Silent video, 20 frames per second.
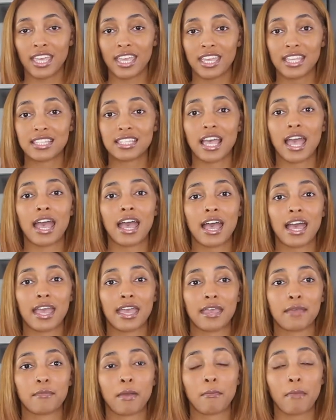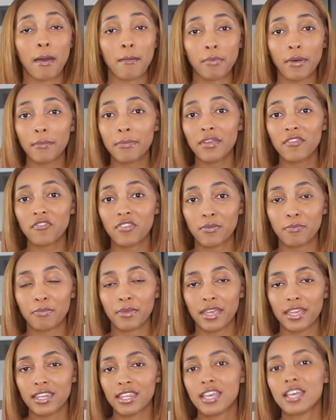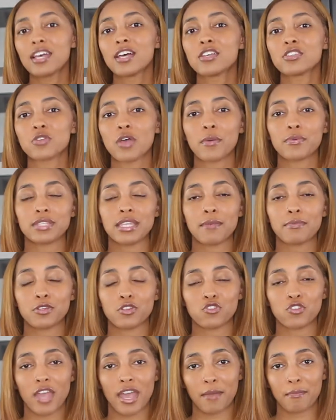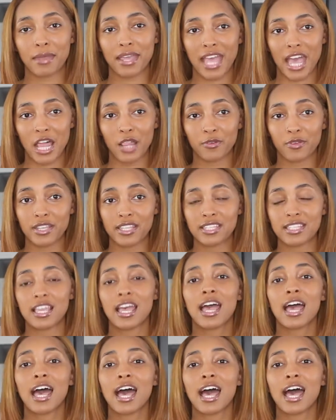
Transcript: is I, my mom bought me a Fitbit, so I was able to track my calories.